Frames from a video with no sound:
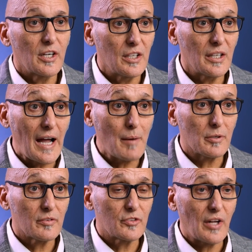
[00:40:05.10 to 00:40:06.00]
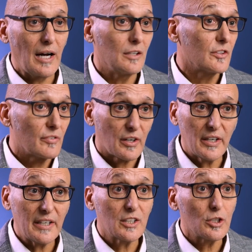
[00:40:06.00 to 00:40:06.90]
the collaborative style is
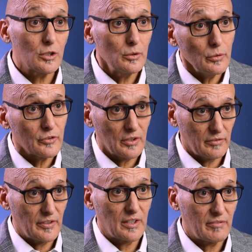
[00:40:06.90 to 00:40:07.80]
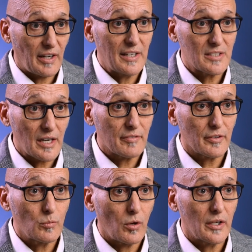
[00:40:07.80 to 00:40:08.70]
very inclusive and invites
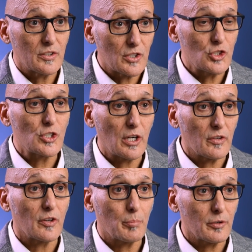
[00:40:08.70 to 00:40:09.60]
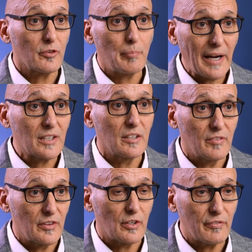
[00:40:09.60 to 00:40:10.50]
everyone to share their
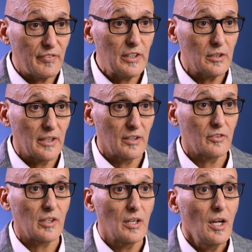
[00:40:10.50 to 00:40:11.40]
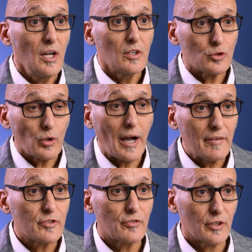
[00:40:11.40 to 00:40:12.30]
perspective and their feelings and
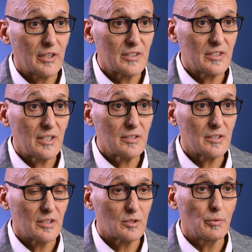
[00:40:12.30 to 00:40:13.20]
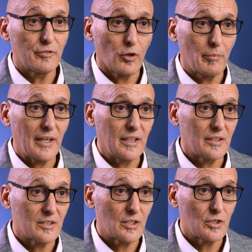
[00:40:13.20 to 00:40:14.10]
strives for consensus before
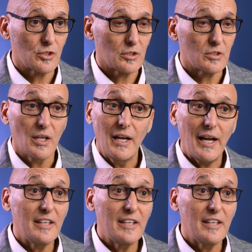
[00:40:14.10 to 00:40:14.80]
making decisions.